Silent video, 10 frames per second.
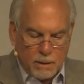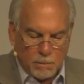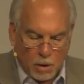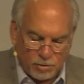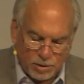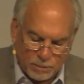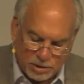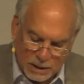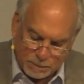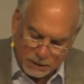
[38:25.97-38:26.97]
Paul sums
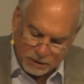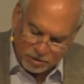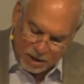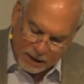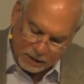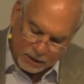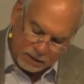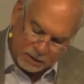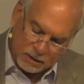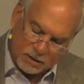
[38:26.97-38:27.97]
it up in
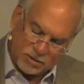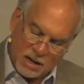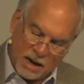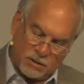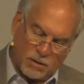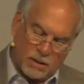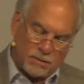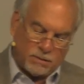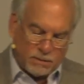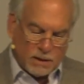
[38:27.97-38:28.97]
this
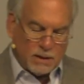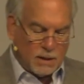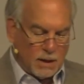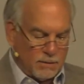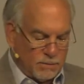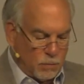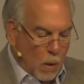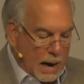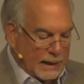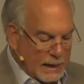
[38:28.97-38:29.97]
doctrine of
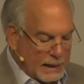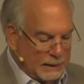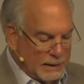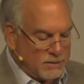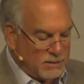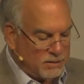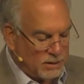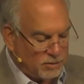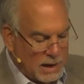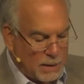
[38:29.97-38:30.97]
why God lets these
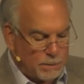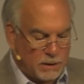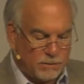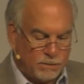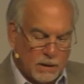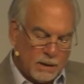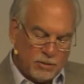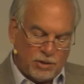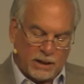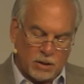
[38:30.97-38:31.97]
things happen in
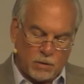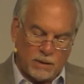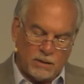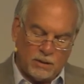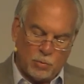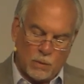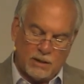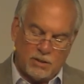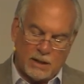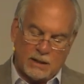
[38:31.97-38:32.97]
2 Corinthians
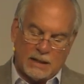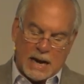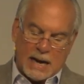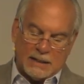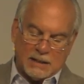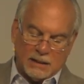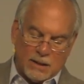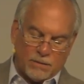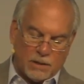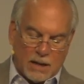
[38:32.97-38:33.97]
1:10. God
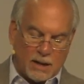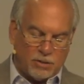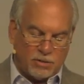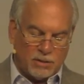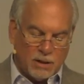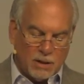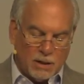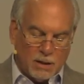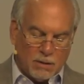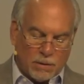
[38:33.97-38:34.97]
delivered us
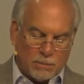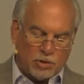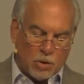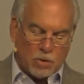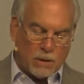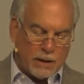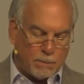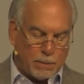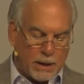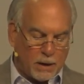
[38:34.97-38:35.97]
from so great a
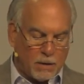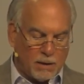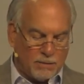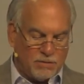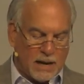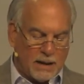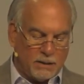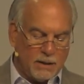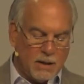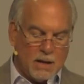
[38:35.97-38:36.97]
peril of
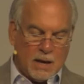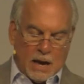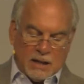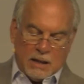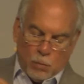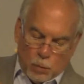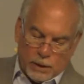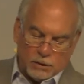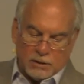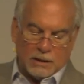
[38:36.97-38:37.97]
death, and he
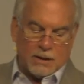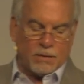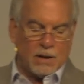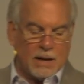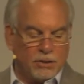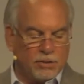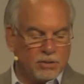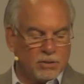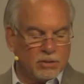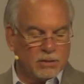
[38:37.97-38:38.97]
will deliver us,